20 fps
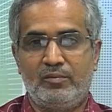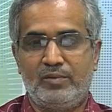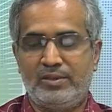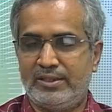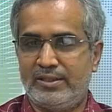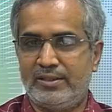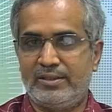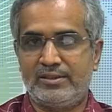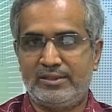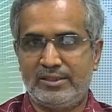
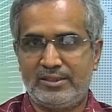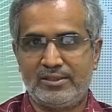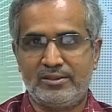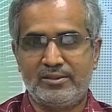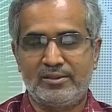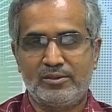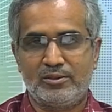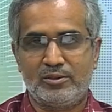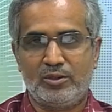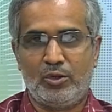whether in
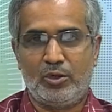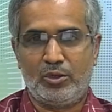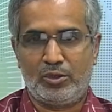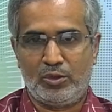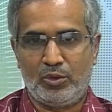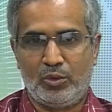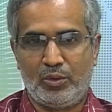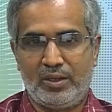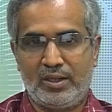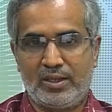written or
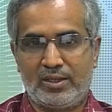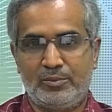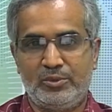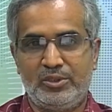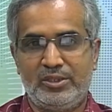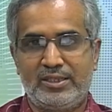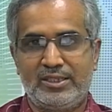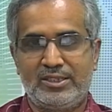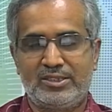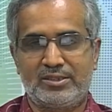oral
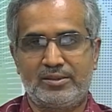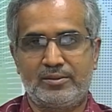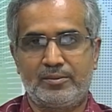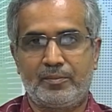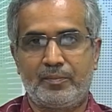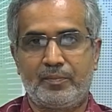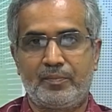communication.